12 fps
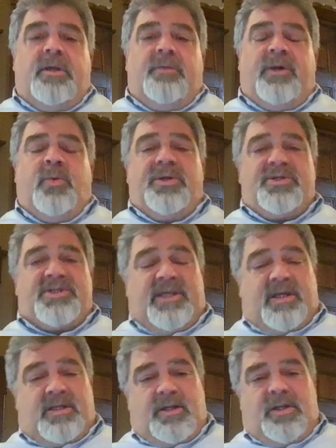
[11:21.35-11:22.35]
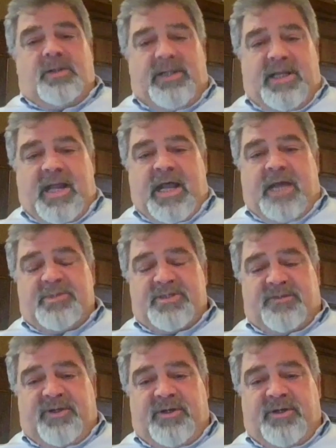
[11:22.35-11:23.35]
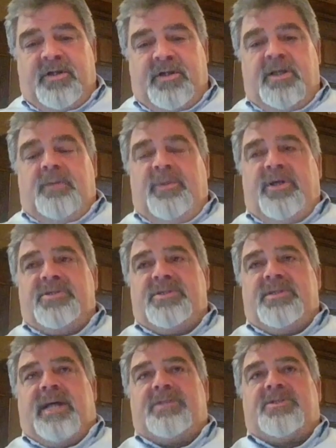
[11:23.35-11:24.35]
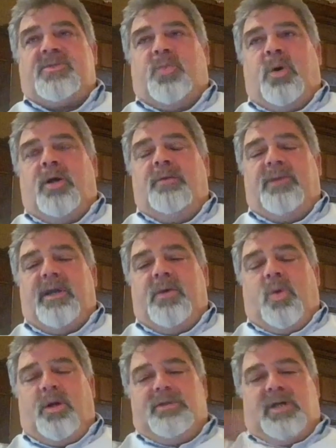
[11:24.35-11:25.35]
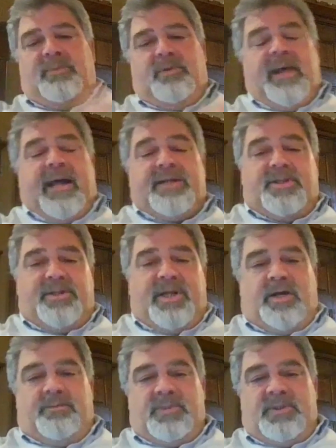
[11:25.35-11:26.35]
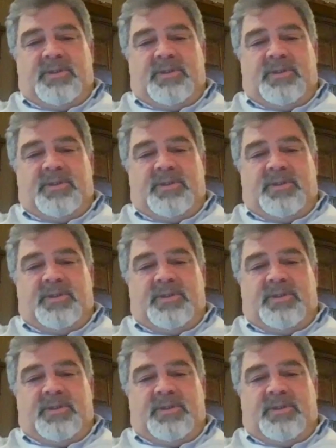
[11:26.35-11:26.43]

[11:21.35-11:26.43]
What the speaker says: They want to see a clean atmosphere, because that's what they want coming back to them.